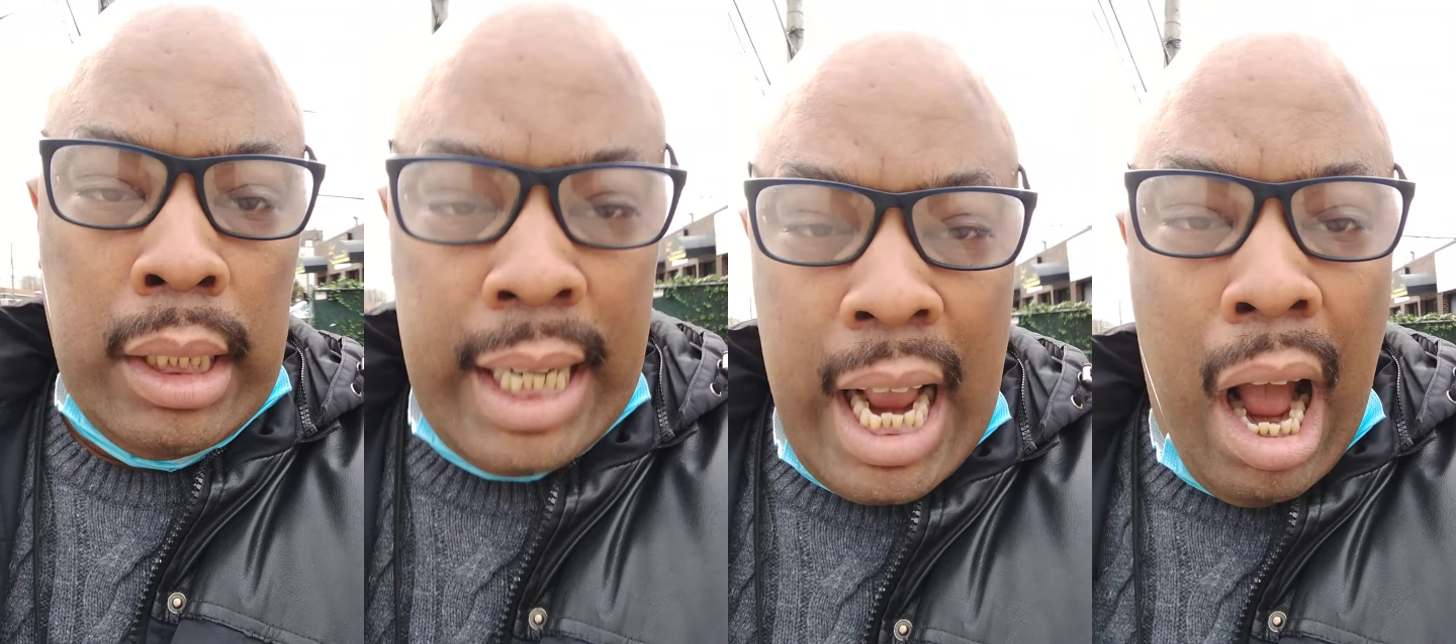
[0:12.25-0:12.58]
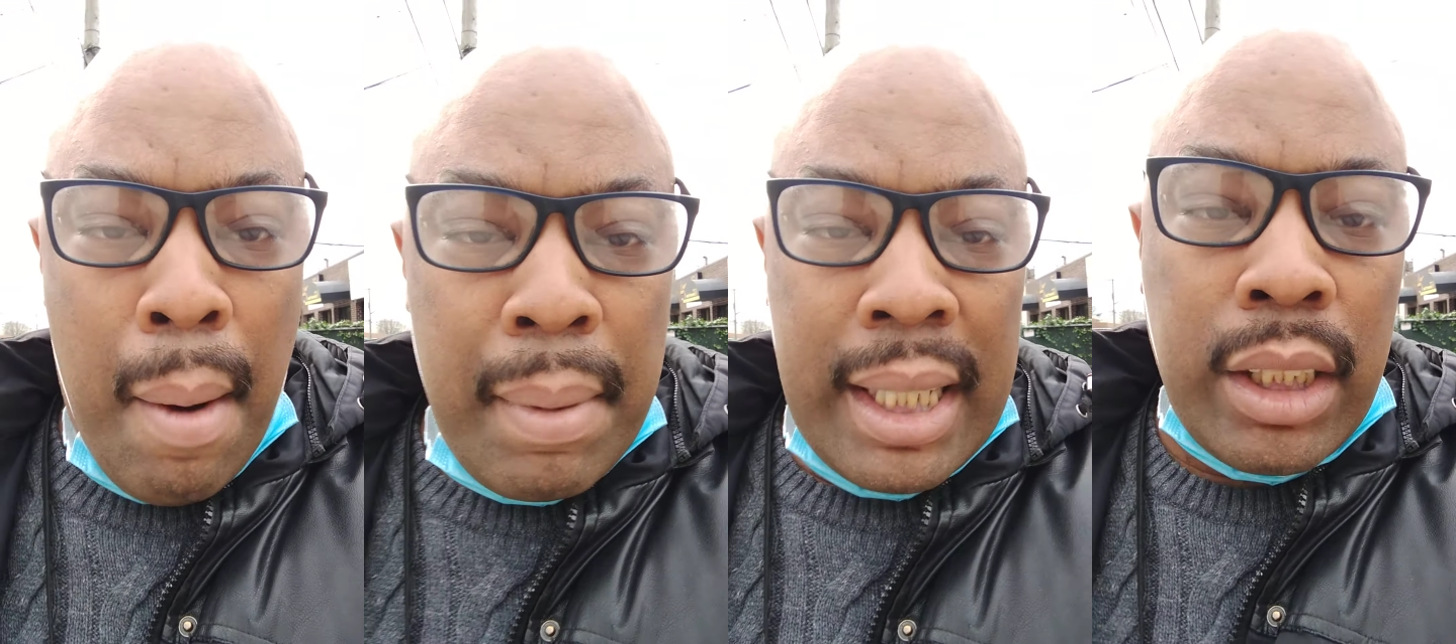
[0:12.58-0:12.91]
Yeah,
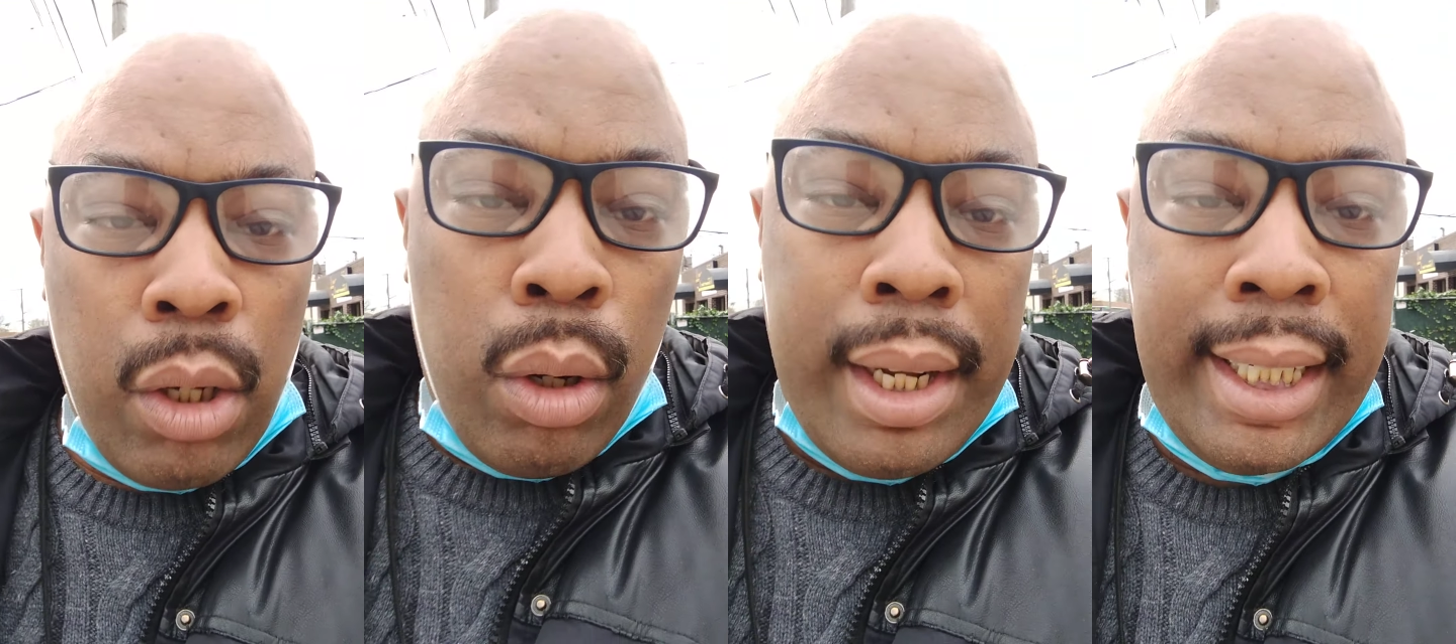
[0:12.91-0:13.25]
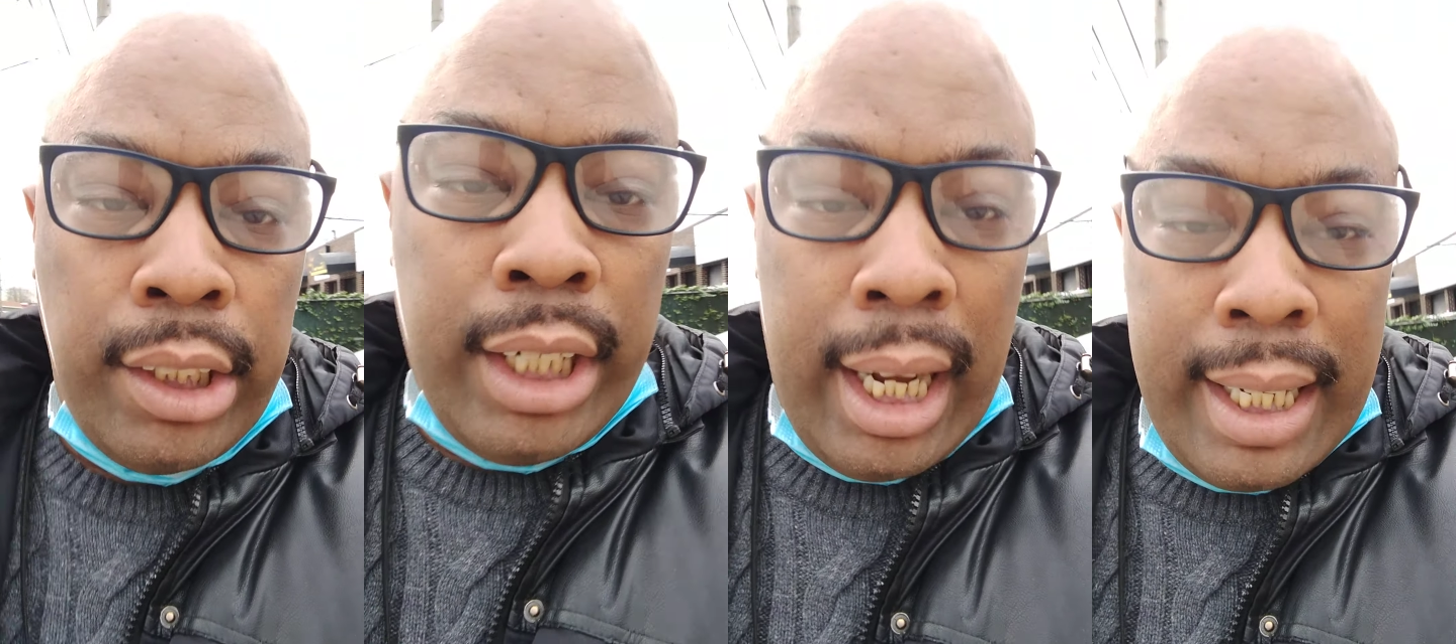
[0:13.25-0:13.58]
I'm about to go get
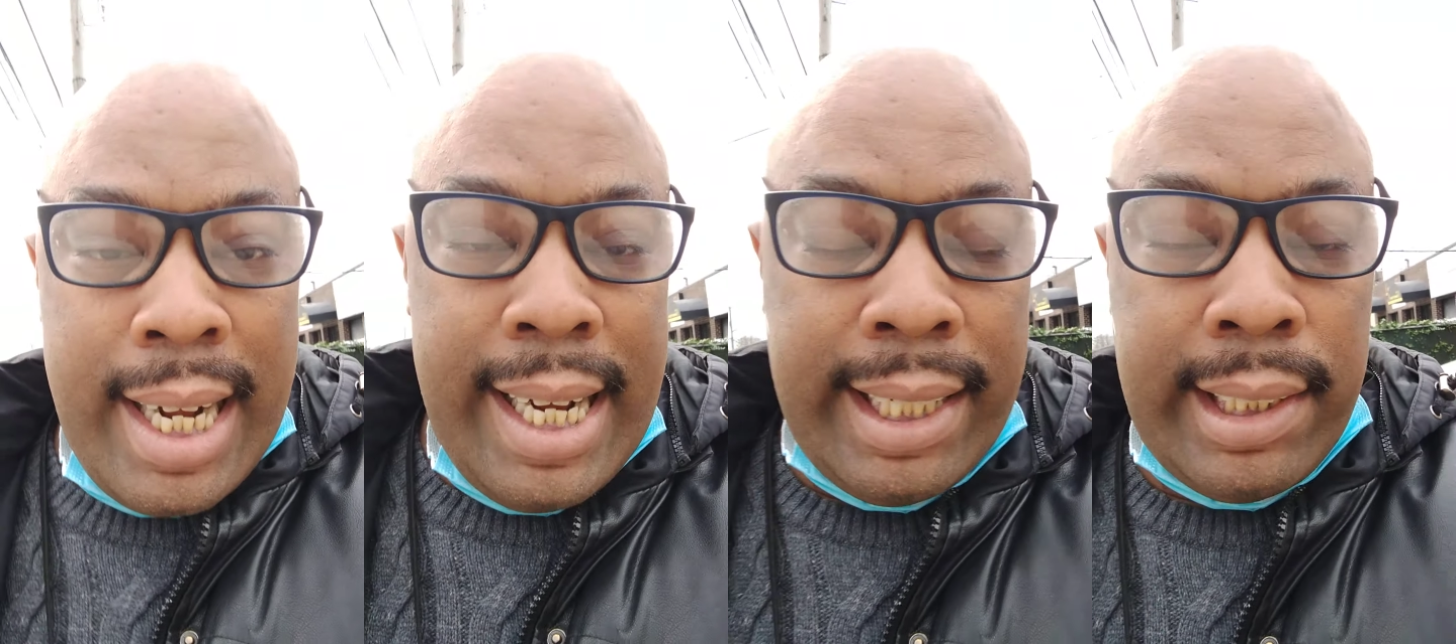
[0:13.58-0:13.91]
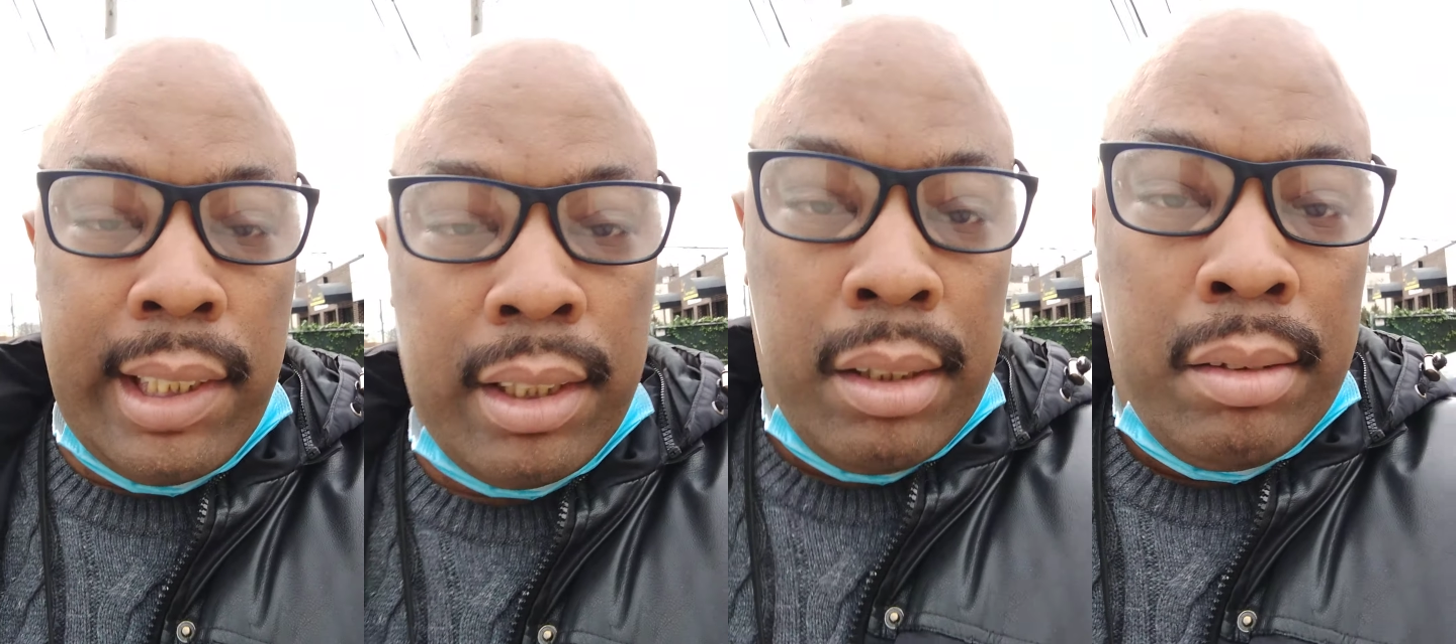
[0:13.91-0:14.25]
Chinese.